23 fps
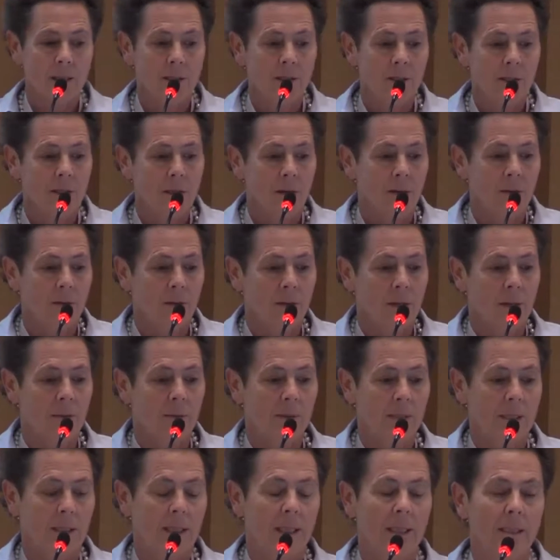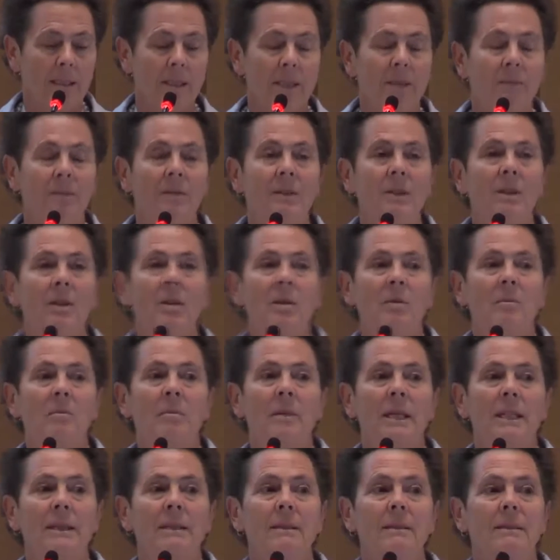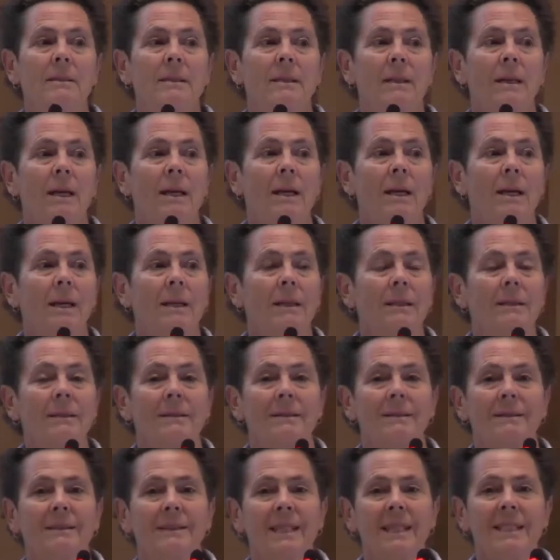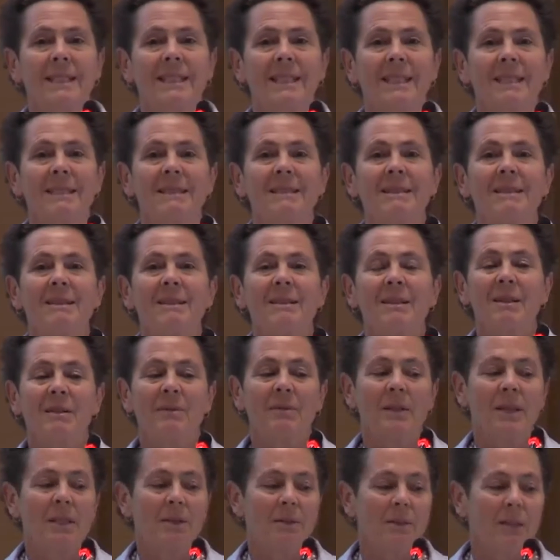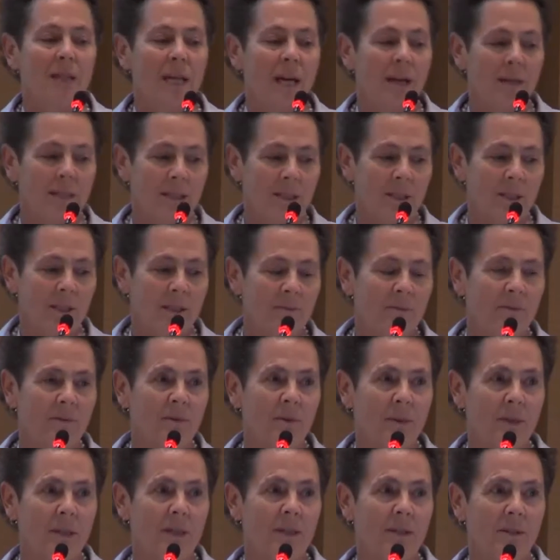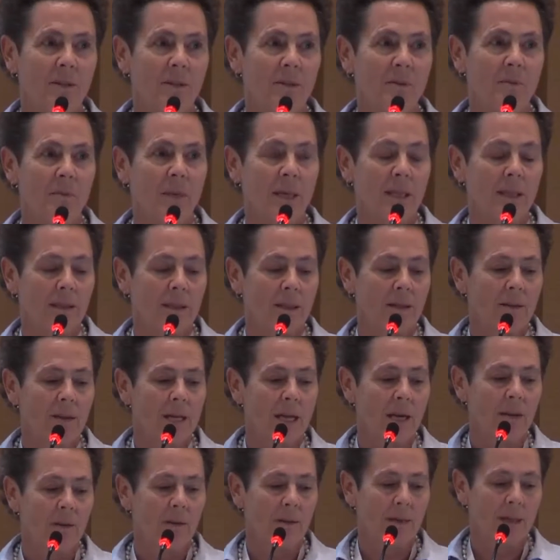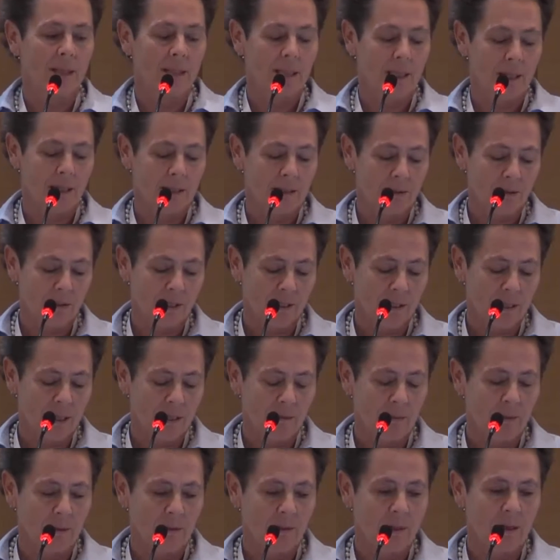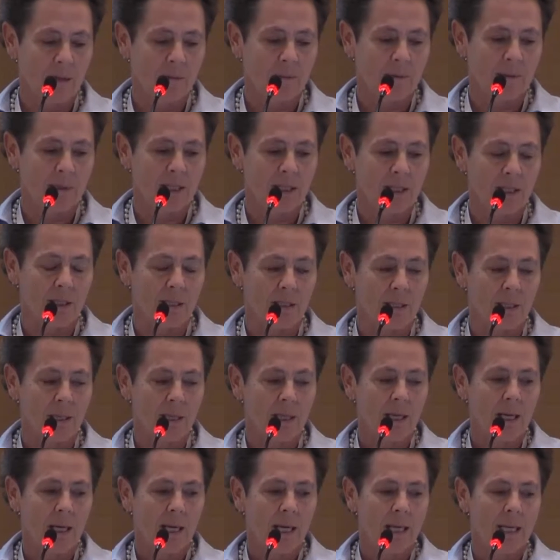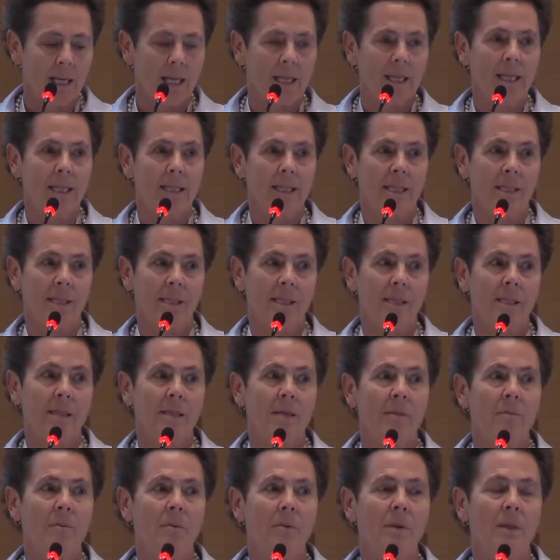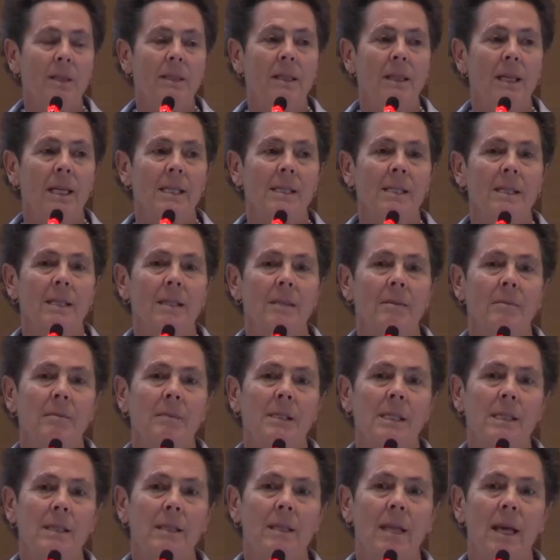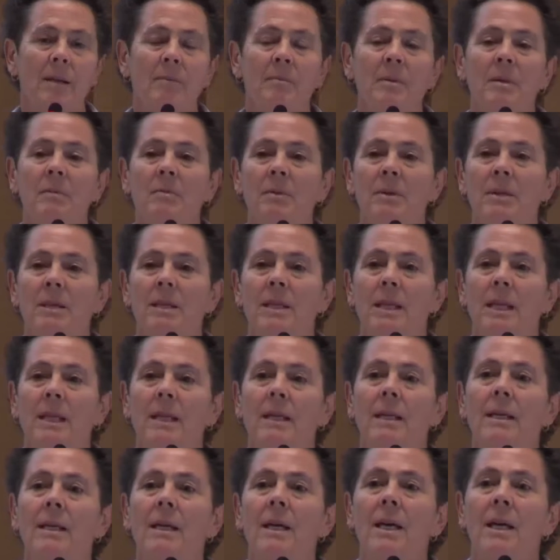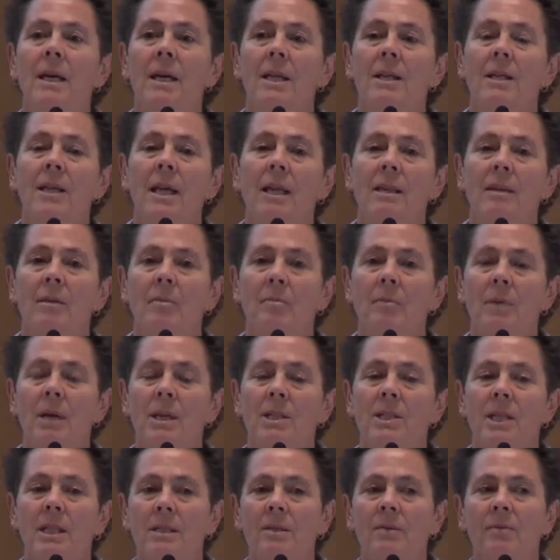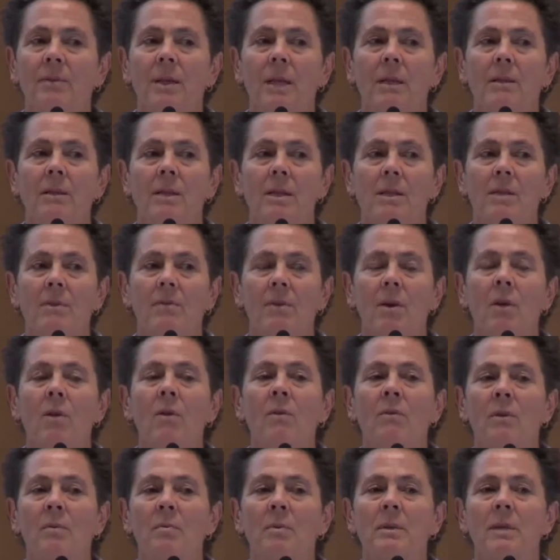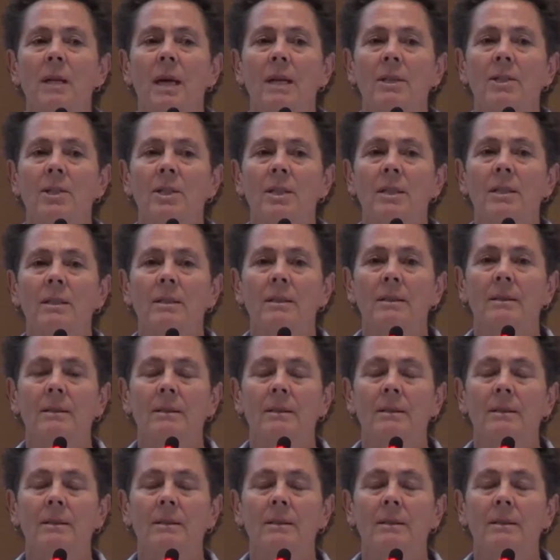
So it was a little difficult, but they did figure it out. It took them 4 years, but they're now under stable operation. And I think this is an important lesson because a lot of people think that the projects fail because of overproduction.